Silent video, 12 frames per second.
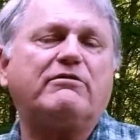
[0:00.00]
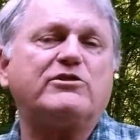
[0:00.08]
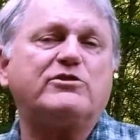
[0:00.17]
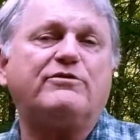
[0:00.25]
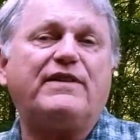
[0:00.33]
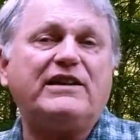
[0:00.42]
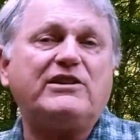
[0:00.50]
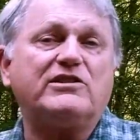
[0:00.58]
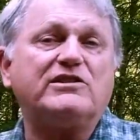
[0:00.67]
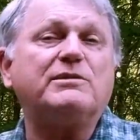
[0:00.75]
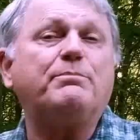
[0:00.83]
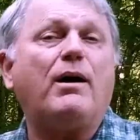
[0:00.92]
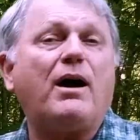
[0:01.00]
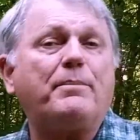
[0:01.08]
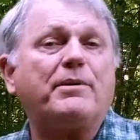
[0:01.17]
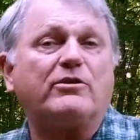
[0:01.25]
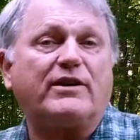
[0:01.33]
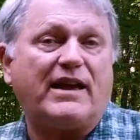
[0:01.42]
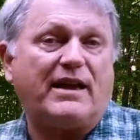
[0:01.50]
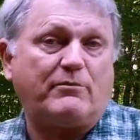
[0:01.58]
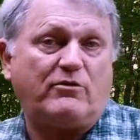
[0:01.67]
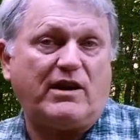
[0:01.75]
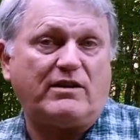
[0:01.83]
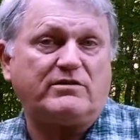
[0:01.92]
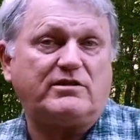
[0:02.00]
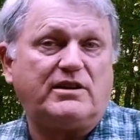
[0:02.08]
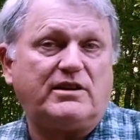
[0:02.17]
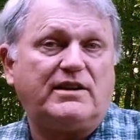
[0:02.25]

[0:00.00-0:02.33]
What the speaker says: reservations at popular campgrounds,